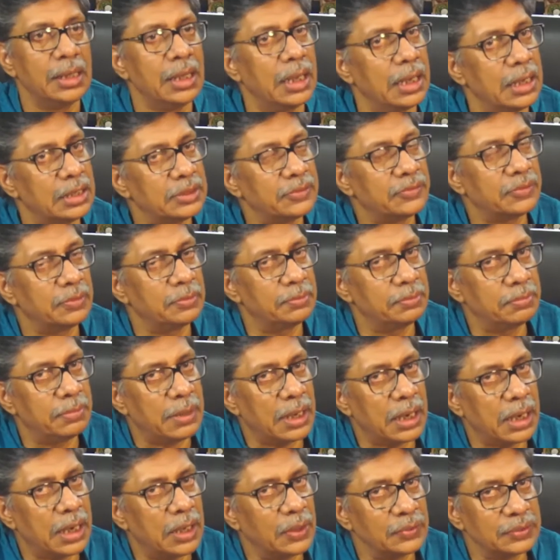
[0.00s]
another from
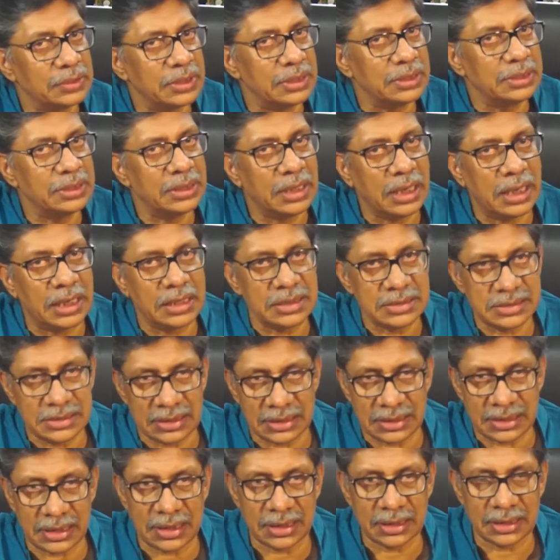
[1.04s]
Barahoti, Nilang
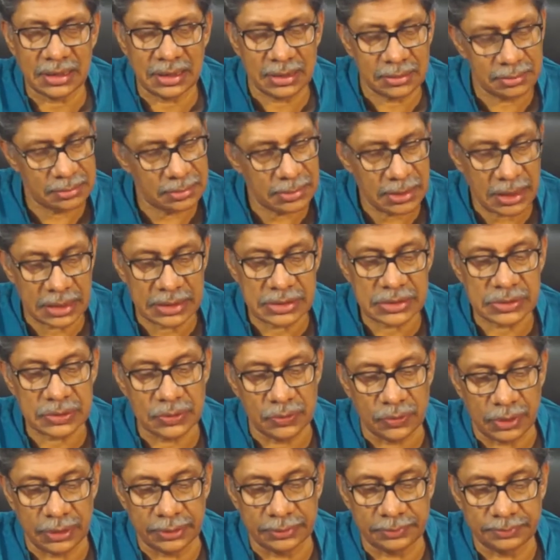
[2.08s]
Jadhang, and so
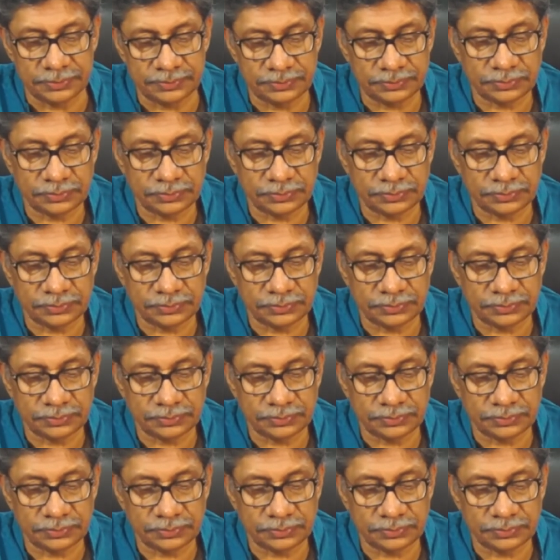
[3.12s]
on.